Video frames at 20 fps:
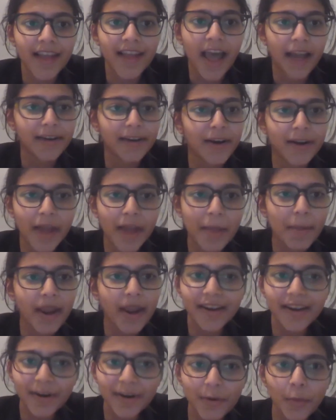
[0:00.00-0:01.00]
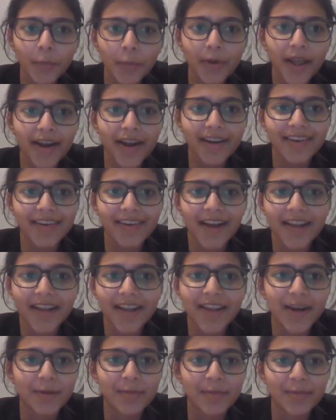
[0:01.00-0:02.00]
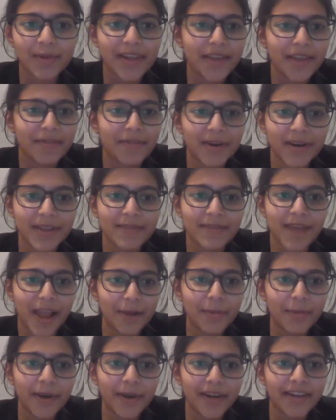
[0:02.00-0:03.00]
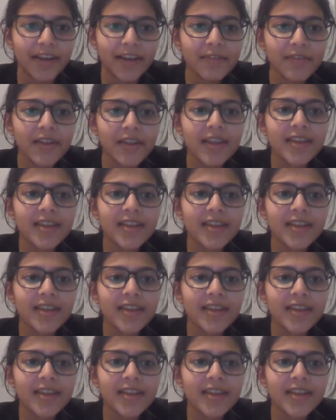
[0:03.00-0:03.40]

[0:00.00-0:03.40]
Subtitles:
At the time, I didn't know that they were evaluative.